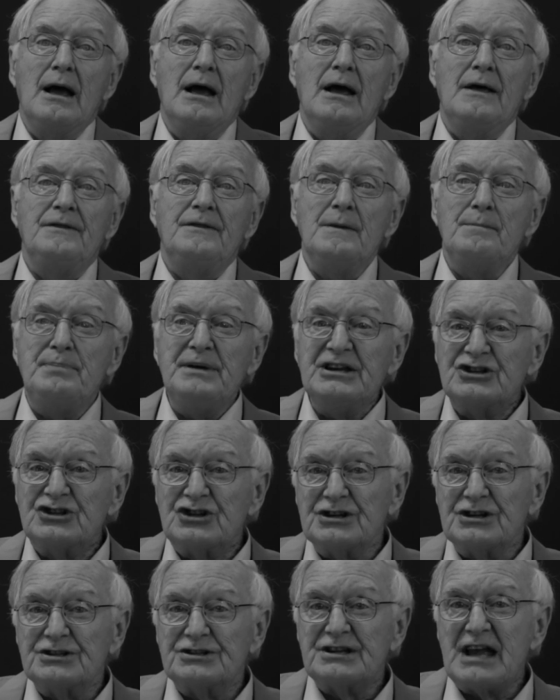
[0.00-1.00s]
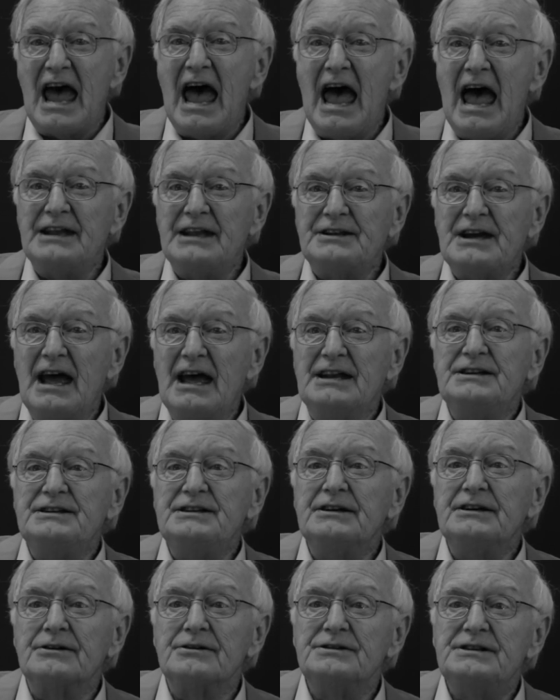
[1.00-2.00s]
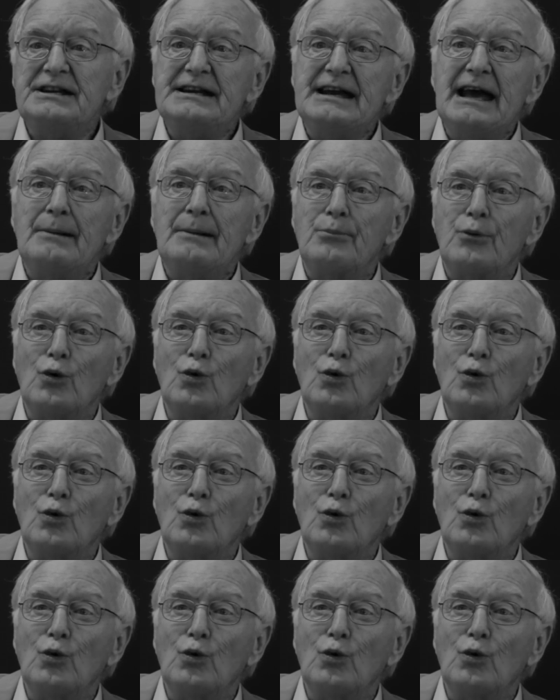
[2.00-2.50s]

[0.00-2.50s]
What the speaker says: And the beaches at and near Dieppe